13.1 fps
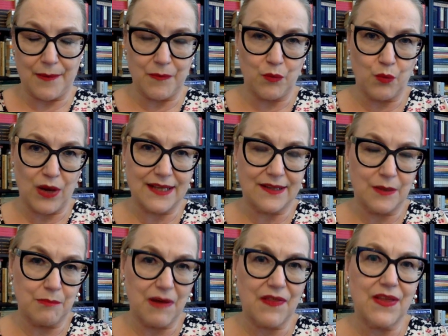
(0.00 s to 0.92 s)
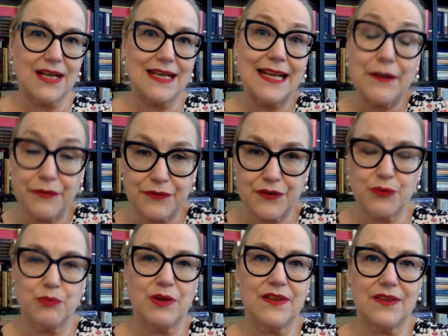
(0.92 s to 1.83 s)
when the mother lived
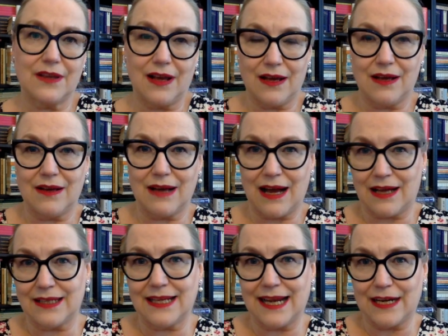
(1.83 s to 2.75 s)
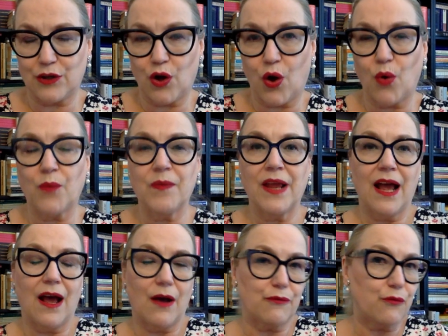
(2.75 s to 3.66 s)
with Annie Ernaux
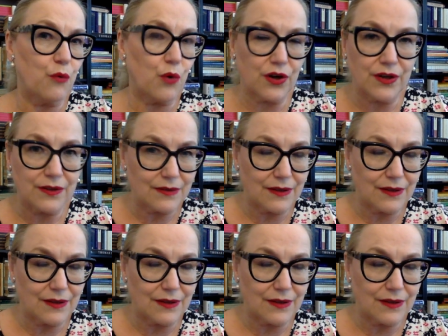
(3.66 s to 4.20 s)
for